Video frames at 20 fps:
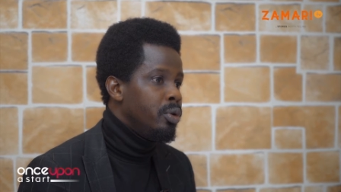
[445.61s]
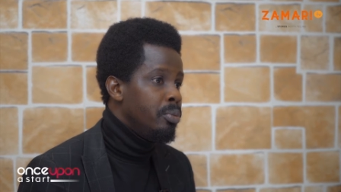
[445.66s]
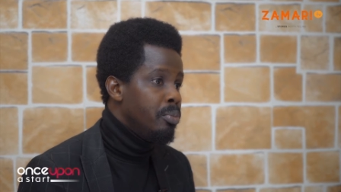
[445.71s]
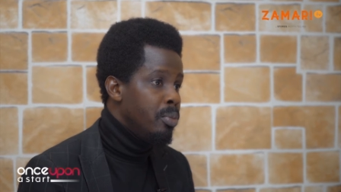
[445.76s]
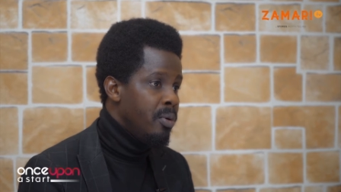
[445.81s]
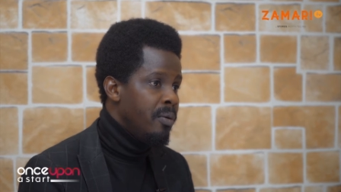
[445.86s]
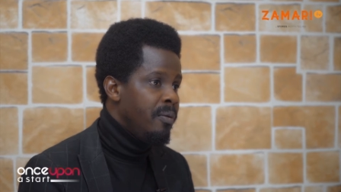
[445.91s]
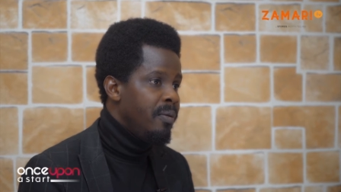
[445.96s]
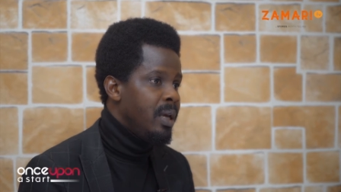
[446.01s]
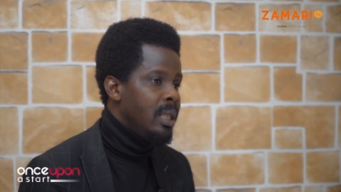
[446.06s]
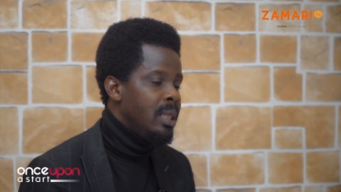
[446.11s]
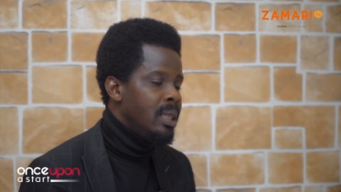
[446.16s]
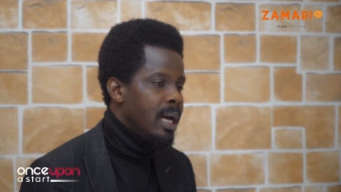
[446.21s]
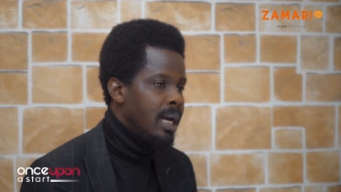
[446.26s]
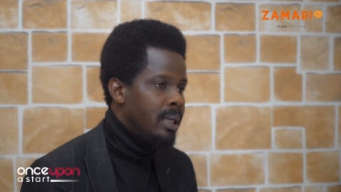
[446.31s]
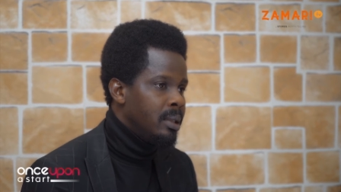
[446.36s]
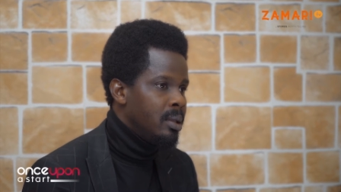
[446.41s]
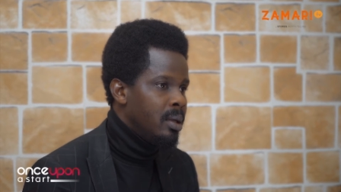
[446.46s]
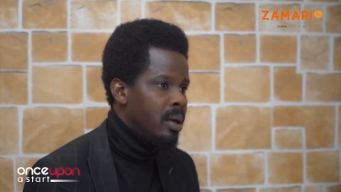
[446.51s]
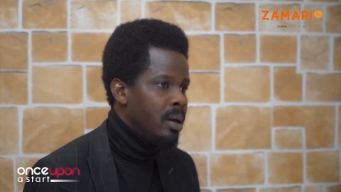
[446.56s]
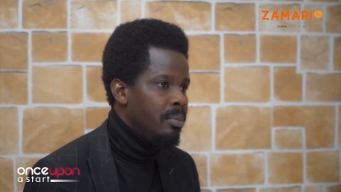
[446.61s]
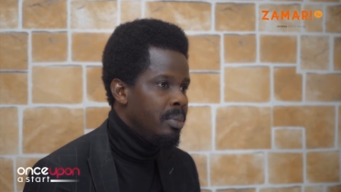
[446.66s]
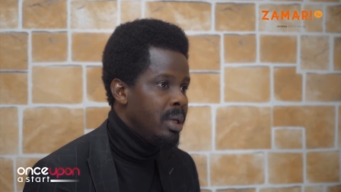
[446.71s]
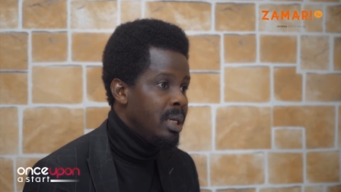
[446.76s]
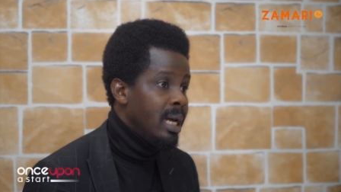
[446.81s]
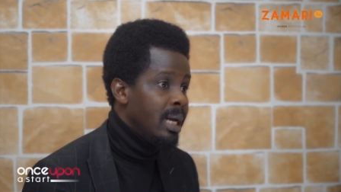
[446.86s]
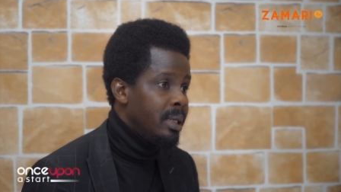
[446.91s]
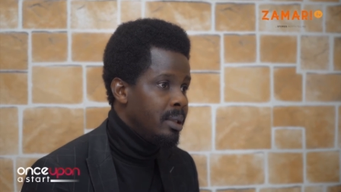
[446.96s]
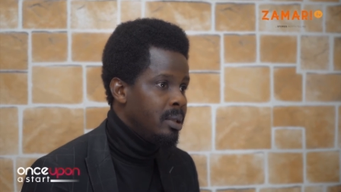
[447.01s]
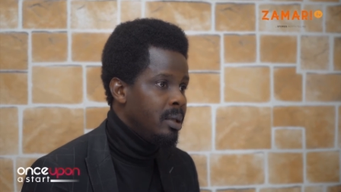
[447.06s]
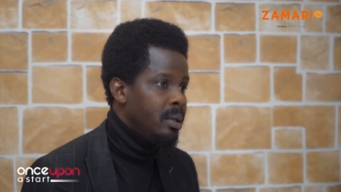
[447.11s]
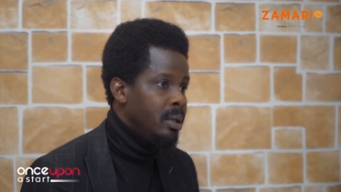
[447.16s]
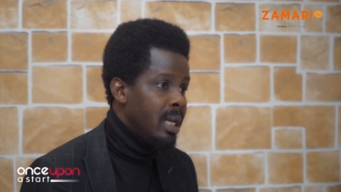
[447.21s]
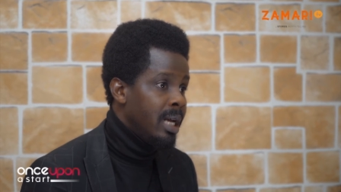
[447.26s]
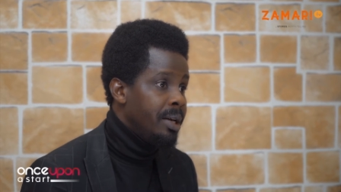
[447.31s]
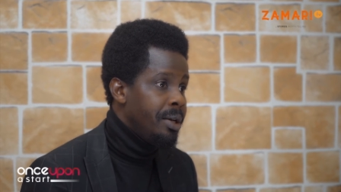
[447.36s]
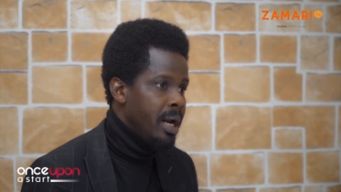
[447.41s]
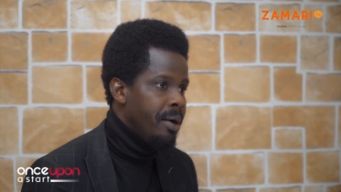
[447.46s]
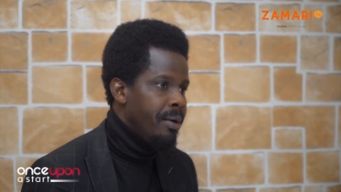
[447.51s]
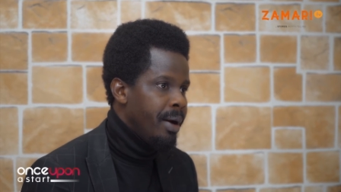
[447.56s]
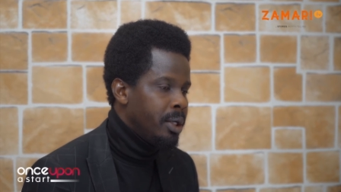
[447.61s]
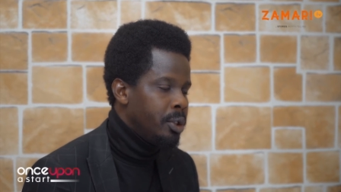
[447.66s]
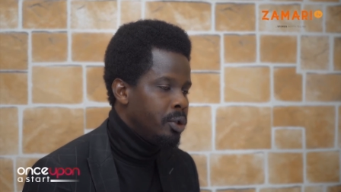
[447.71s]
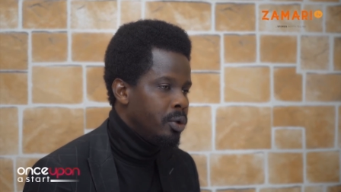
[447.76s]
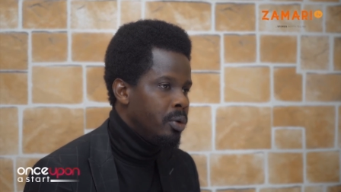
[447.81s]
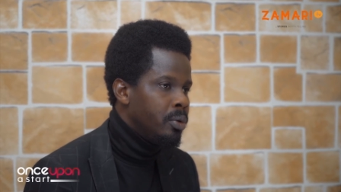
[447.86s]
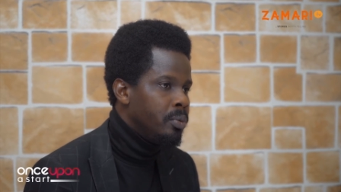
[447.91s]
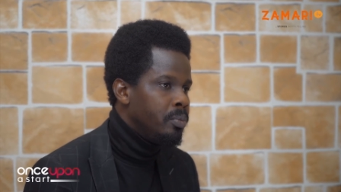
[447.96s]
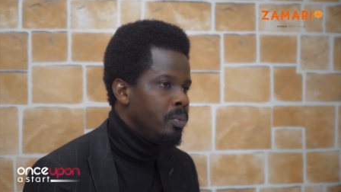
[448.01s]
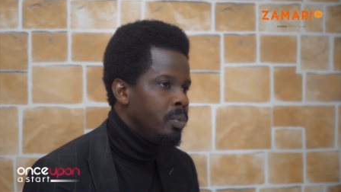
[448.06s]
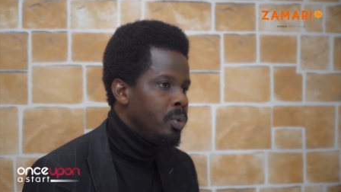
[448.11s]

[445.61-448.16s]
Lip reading: move in that direction.